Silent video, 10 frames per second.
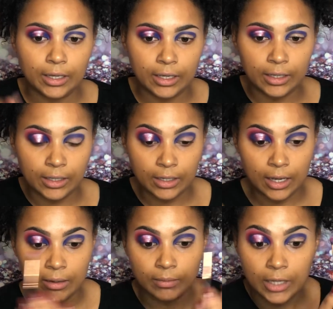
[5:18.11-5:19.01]
and
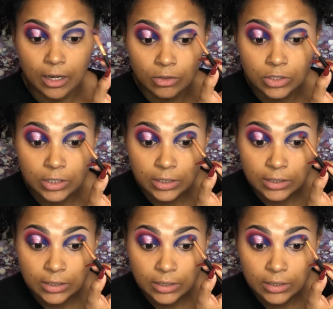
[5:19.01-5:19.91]
I'm now
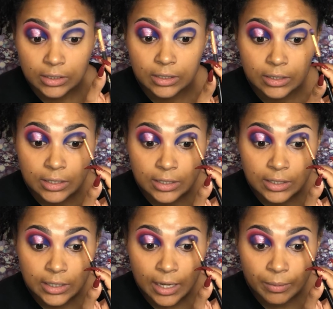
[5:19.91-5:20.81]
just
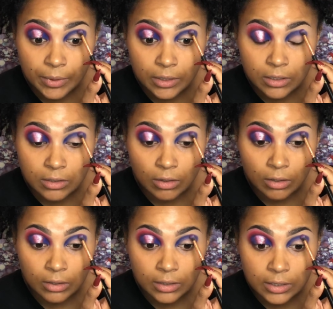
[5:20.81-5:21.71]
stamping this
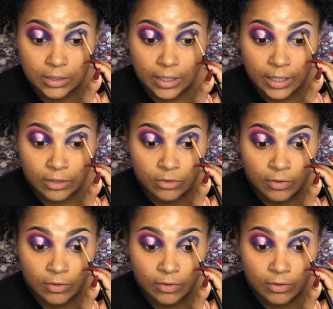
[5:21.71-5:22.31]
on this edge